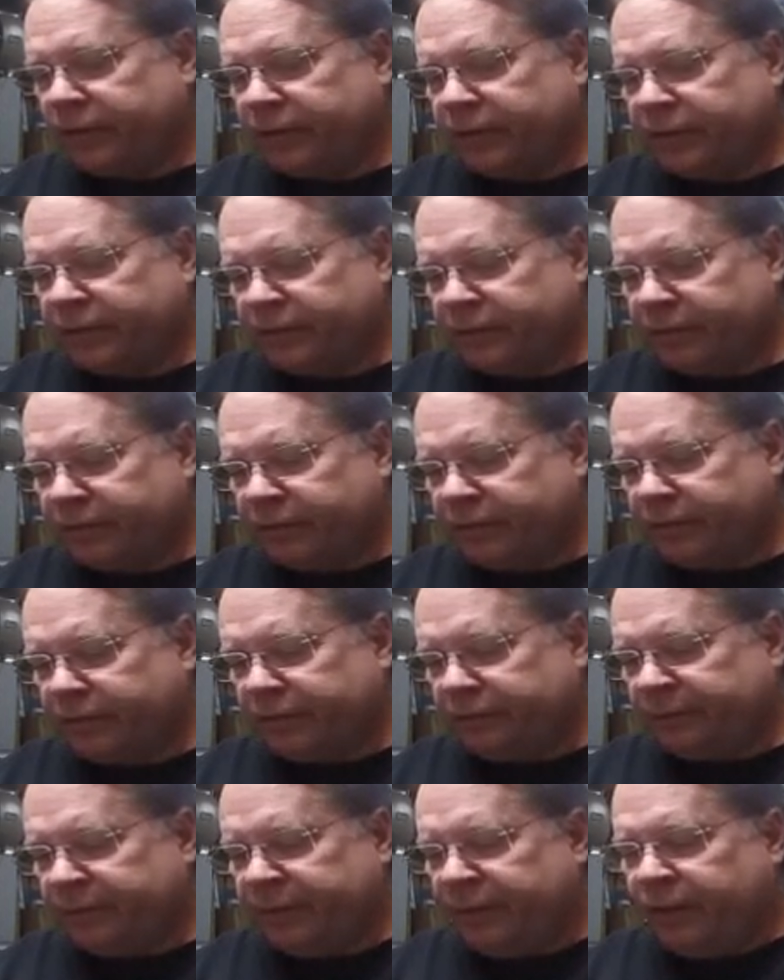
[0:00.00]
length correct.
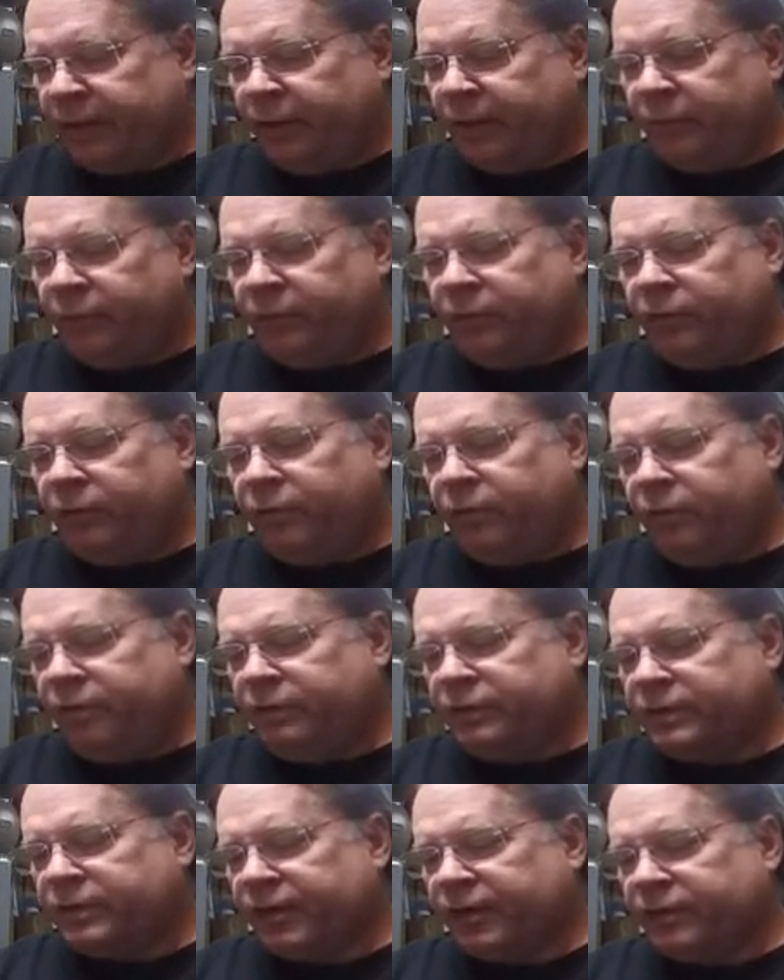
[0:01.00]
When you
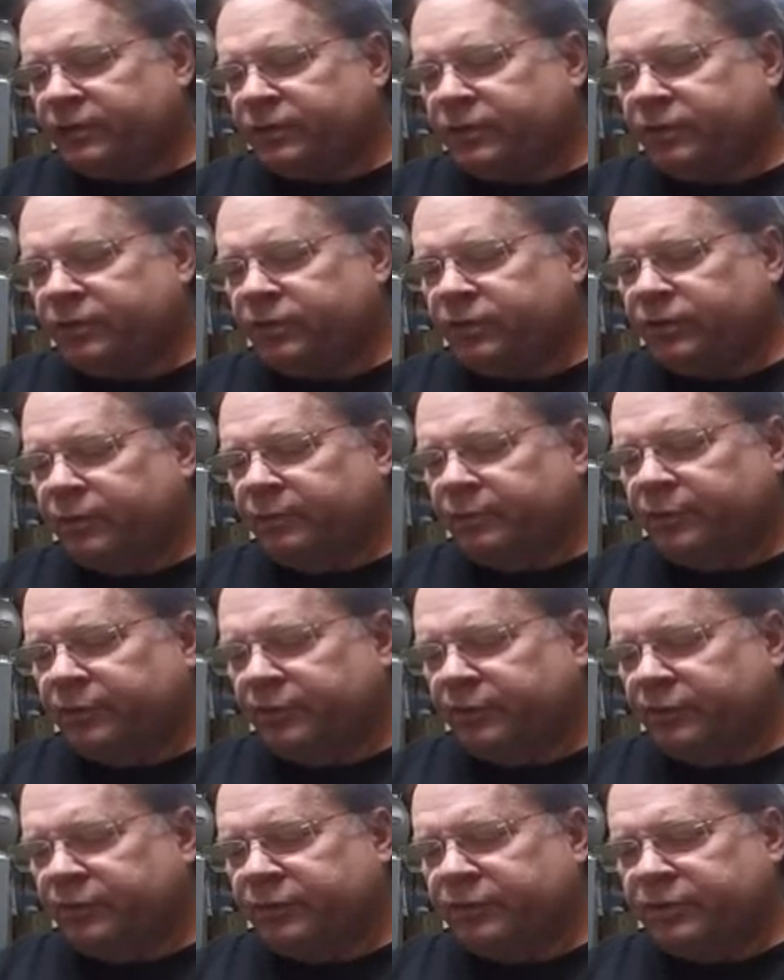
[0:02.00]
use that tool, it
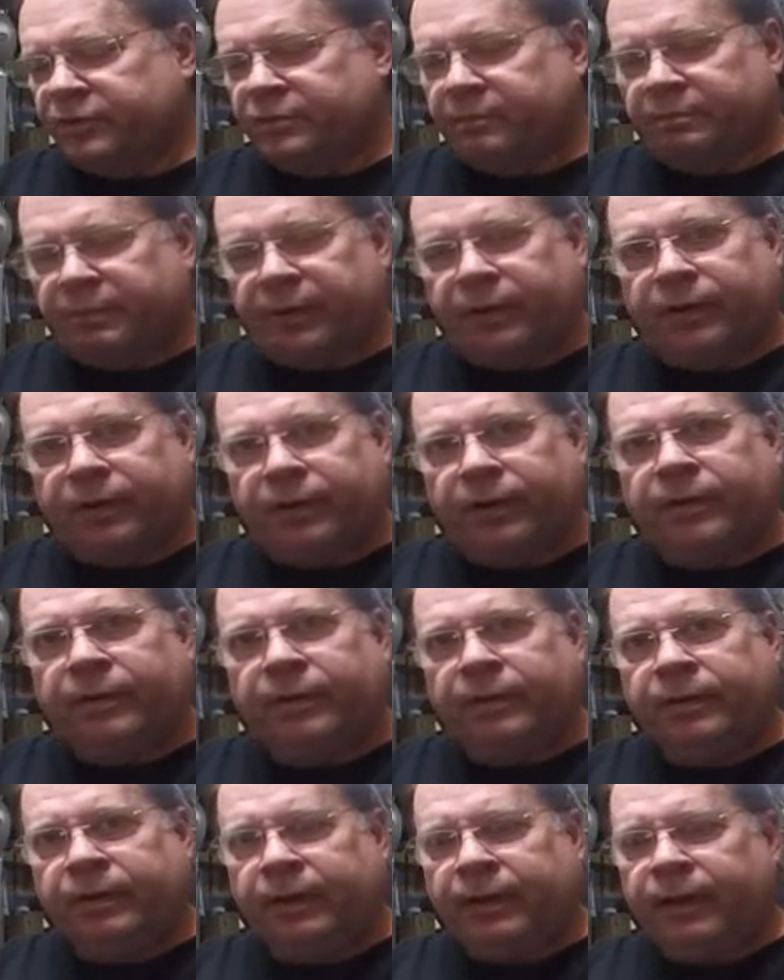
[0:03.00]
produces a burr,
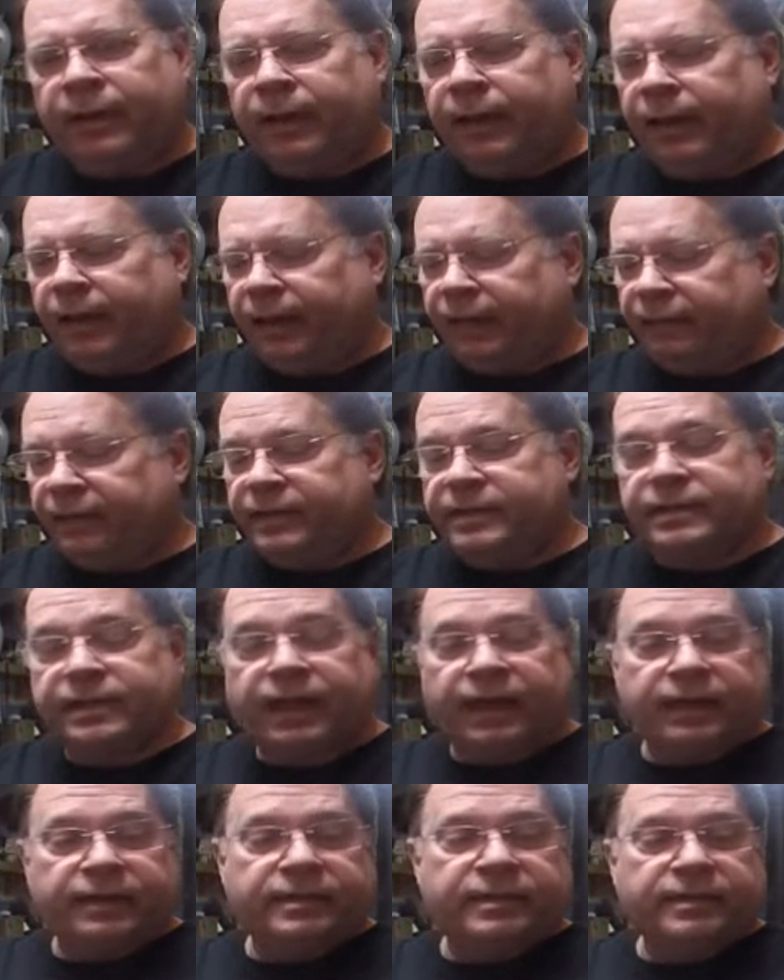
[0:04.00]
and these
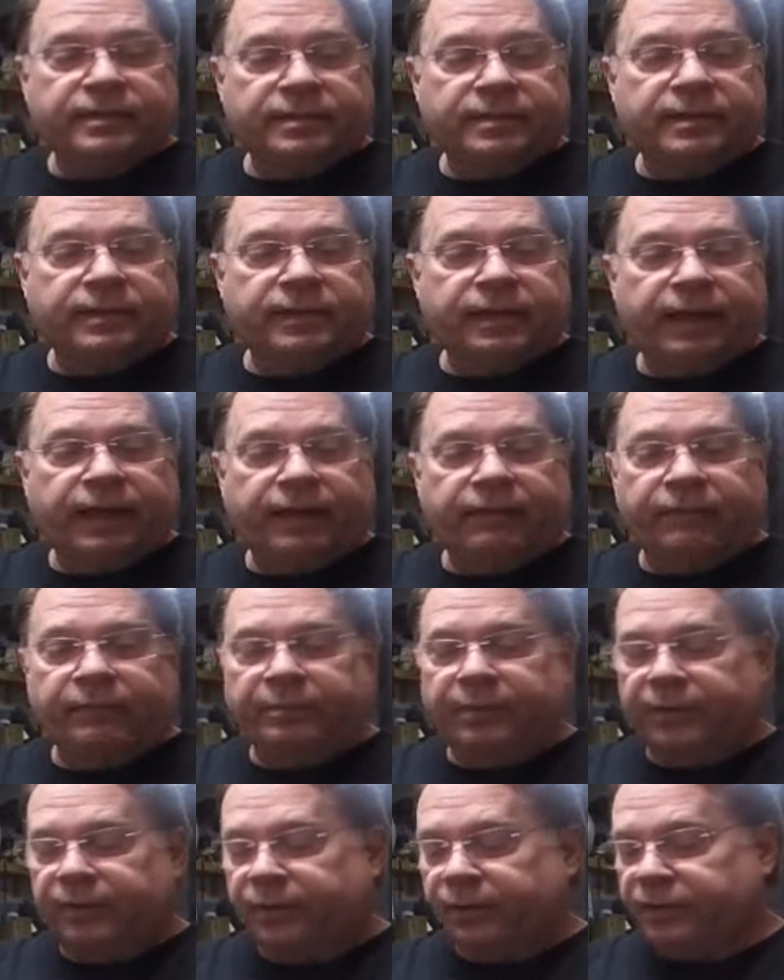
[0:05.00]
cases did have a
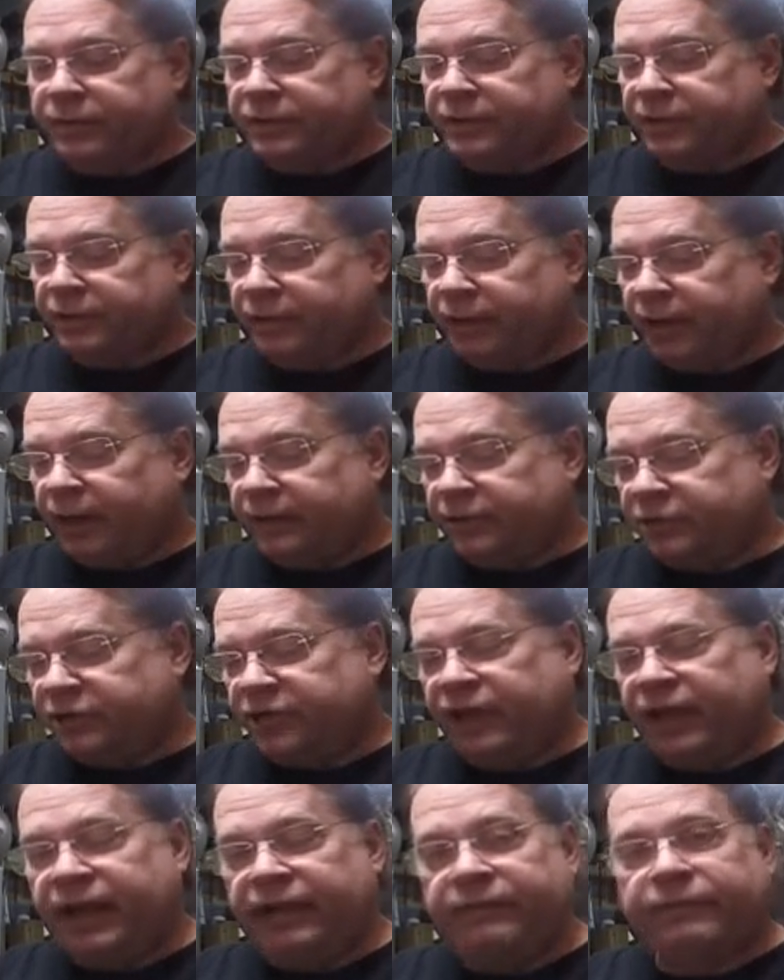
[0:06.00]
burr, so I
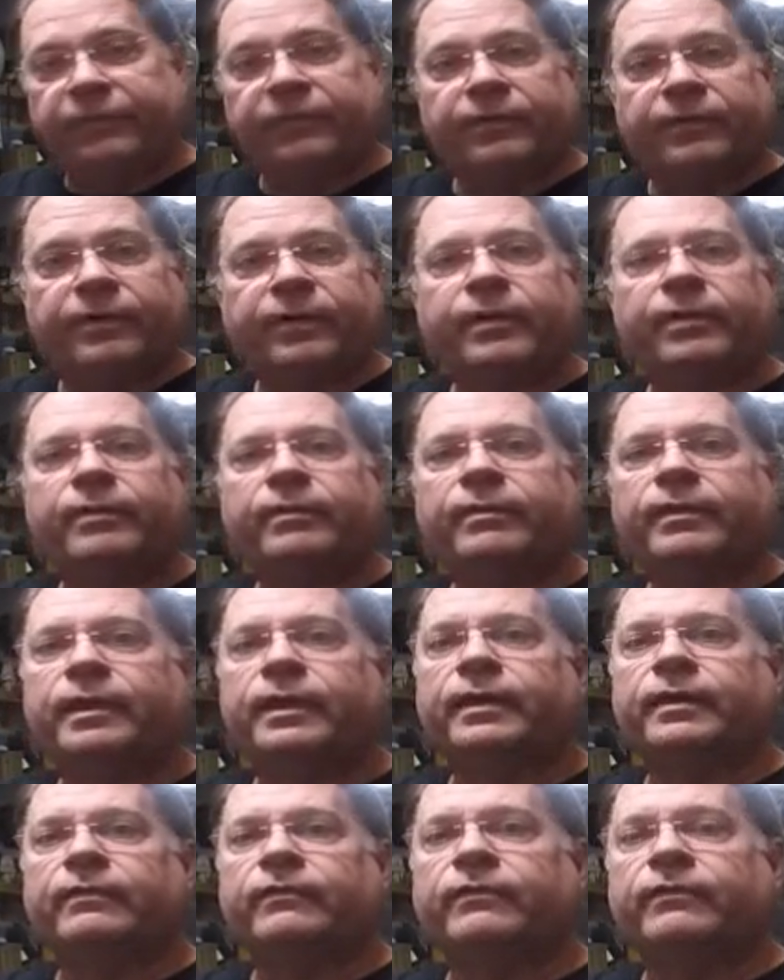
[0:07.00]
chamfered the
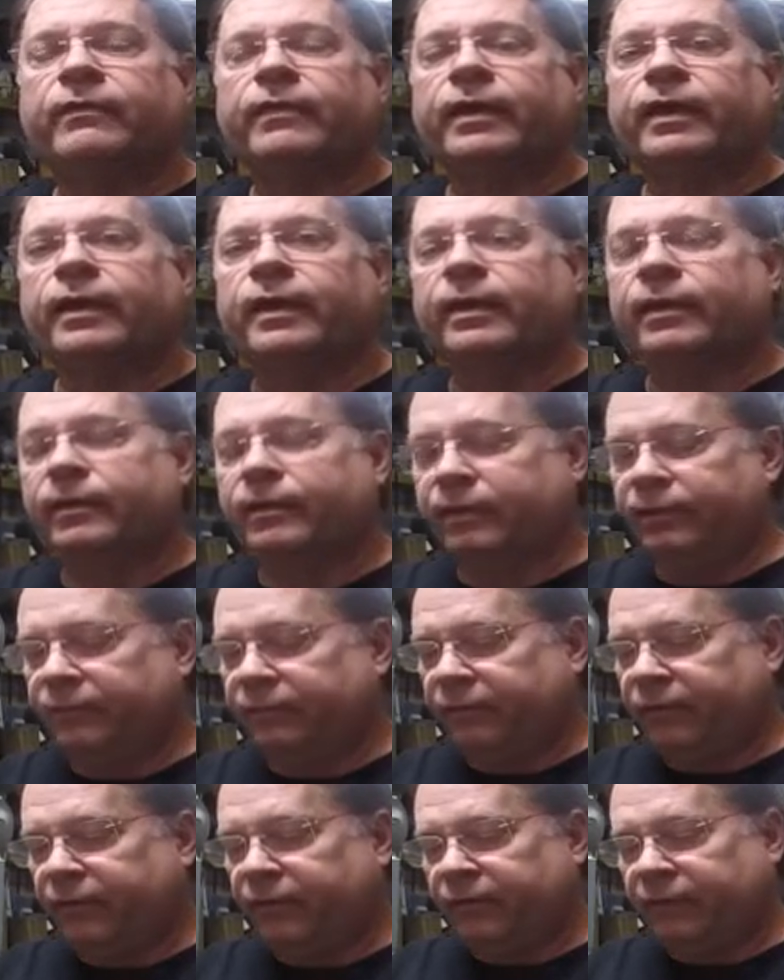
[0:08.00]
inside.
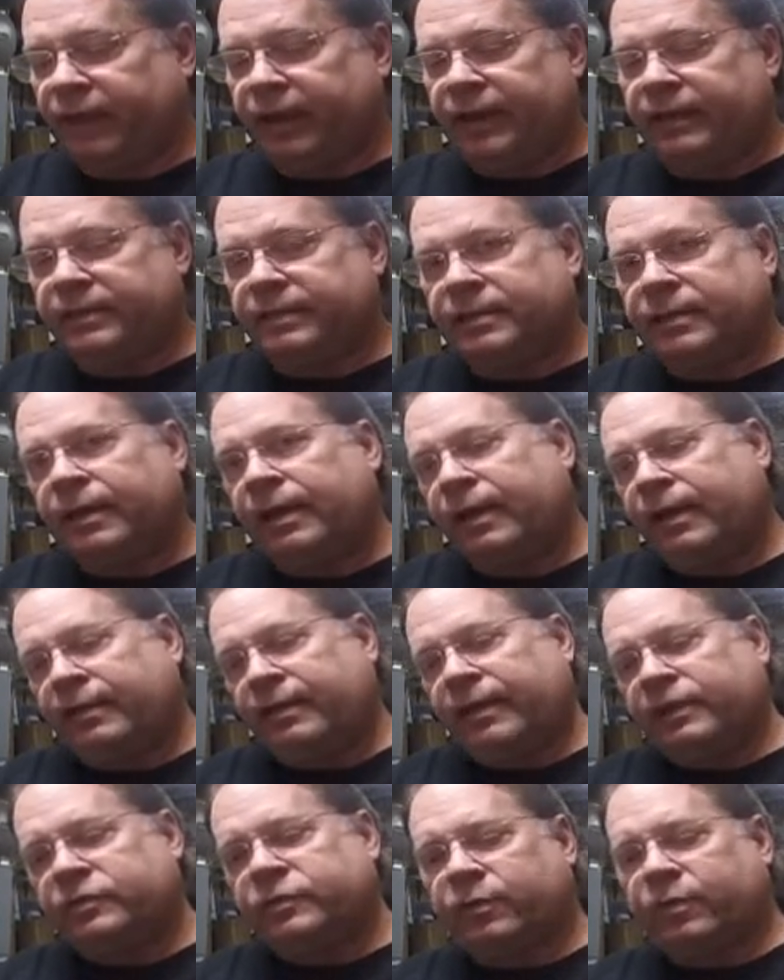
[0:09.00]
So
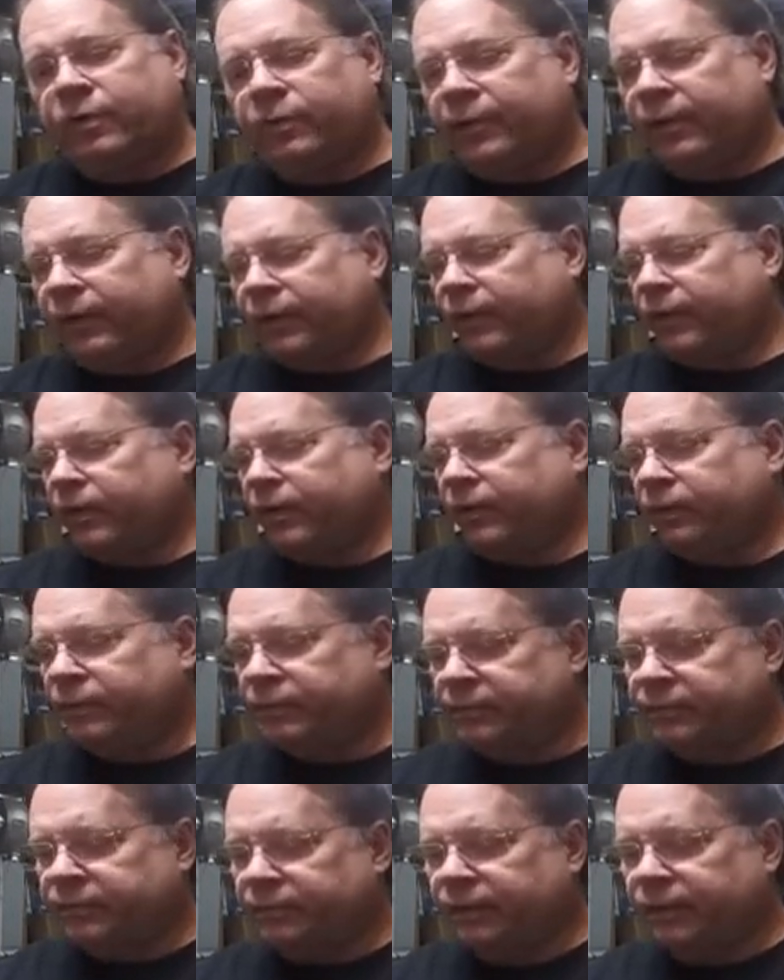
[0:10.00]
that's where we are
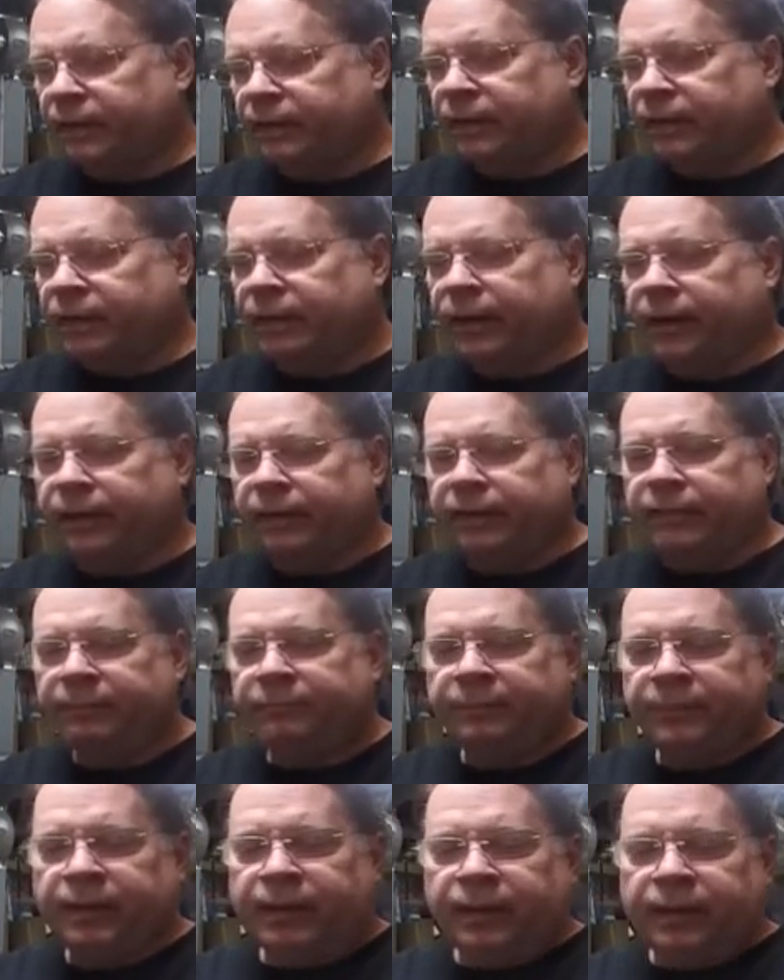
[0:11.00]
now.
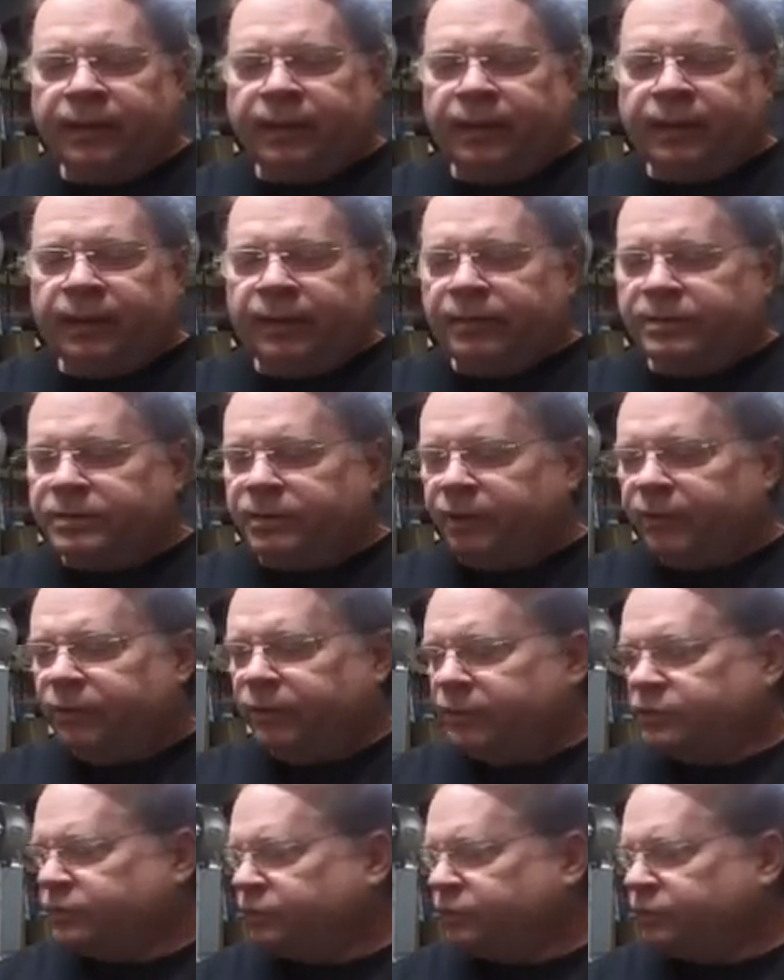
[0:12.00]
So there's